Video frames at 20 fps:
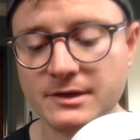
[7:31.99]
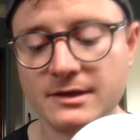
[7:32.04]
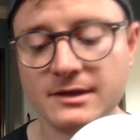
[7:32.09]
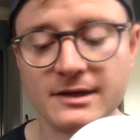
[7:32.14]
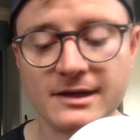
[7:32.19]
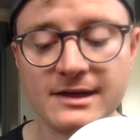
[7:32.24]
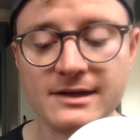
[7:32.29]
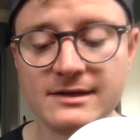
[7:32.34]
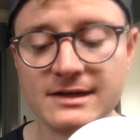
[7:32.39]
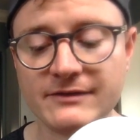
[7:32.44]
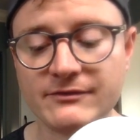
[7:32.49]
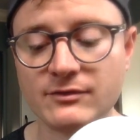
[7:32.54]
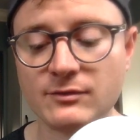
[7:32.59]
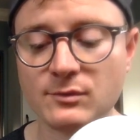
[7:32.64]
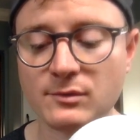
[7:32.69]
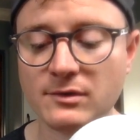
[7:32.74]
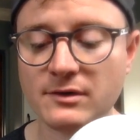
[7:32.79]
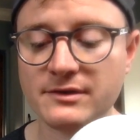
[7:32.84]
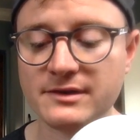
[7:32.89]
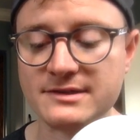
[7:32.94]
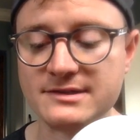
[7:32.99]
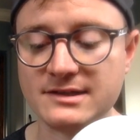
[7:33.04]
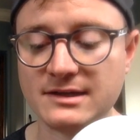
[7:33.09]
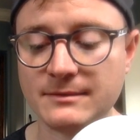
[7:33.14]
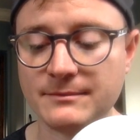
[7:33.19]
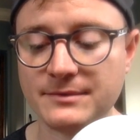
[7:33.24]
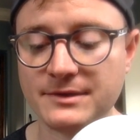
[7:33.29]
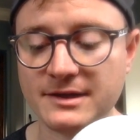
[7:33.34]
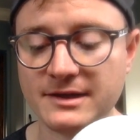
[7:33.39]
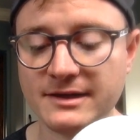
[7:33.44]
He never wore the
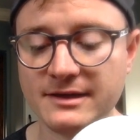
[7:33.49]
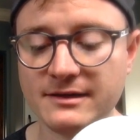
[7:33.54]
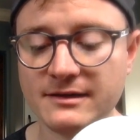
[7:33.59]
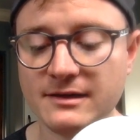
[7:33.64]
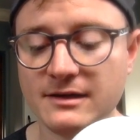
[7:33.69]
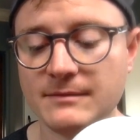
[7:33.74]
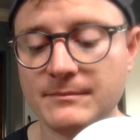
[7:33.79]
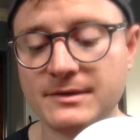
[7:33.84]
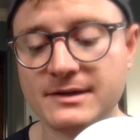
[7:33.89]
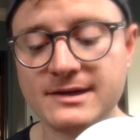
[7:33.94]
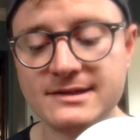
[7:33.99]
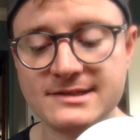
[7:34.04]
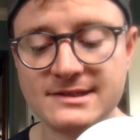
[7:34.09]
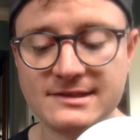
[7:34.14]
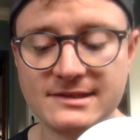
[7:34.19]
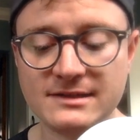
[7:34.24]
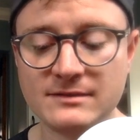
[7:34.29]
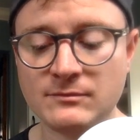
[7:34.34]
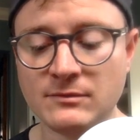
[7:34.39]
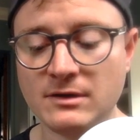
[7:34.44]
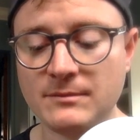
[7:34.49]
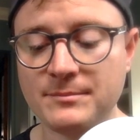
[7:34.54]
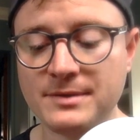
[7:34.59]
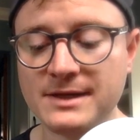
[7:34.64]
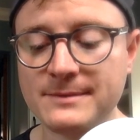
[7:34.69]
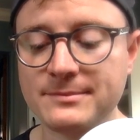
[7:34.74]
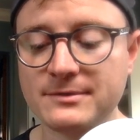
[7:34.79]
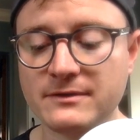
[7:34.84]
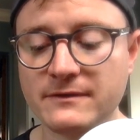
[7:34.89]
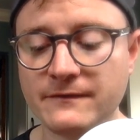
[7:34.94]
dumb thing because he didn't want
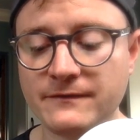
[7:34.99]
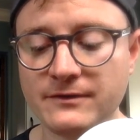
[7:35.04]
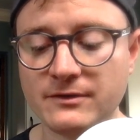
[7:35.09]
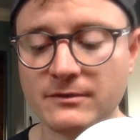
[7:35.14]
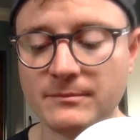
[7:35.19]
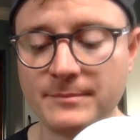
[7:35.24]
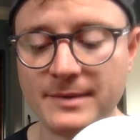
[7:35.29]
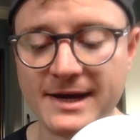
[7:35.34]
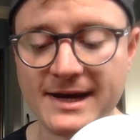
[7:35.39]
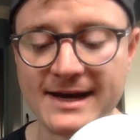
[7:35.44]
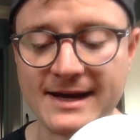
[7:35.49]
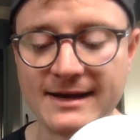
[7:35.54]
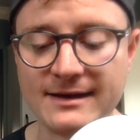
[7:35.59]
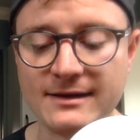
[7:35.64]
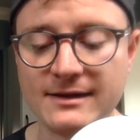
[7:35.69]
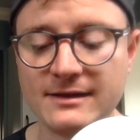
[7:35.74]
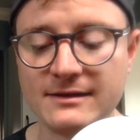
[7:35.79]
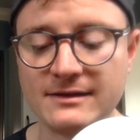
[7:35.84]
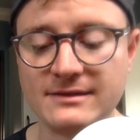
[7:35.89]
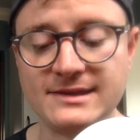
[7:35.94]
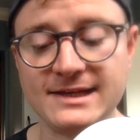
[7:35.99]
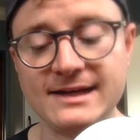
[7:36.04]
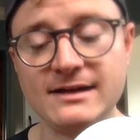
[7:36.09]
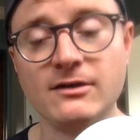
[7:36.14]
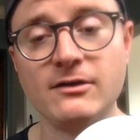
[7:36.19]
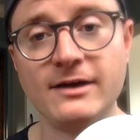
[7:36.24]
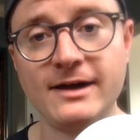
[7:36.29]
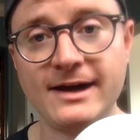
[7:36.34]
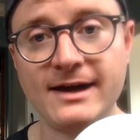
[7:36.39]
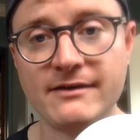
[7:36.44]
people to feel bad that they
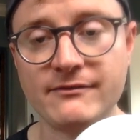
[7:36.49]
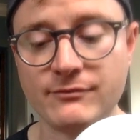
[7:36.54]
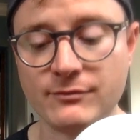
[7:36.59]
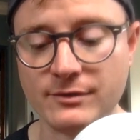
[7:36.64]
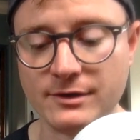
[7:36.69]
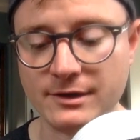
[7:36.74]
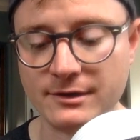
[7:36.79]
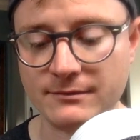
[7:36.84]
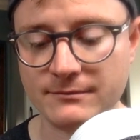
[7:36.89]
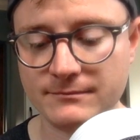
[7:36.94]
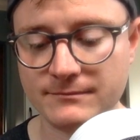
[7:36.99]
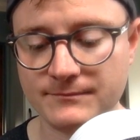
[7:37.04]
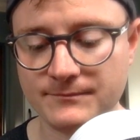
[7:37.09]
don't have one.